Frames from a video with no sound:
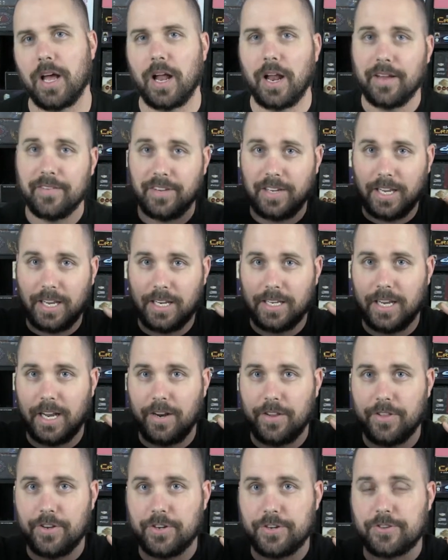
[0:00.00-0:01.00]
I'll have a link
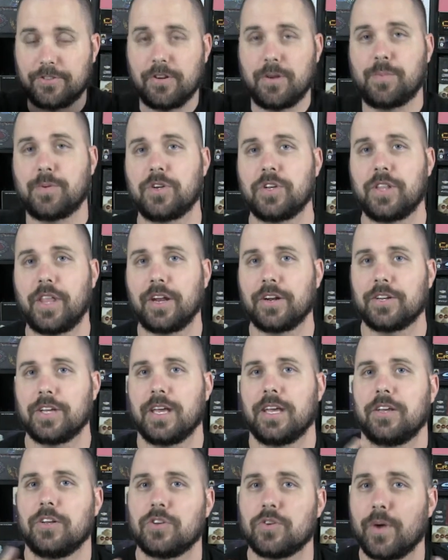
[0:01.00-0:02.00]
down in the description that'll
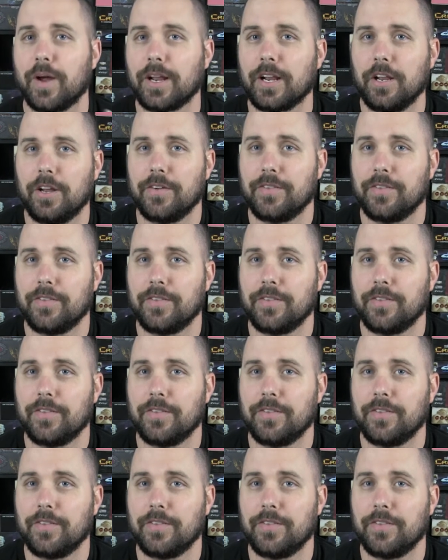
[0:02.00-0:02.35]
take you directly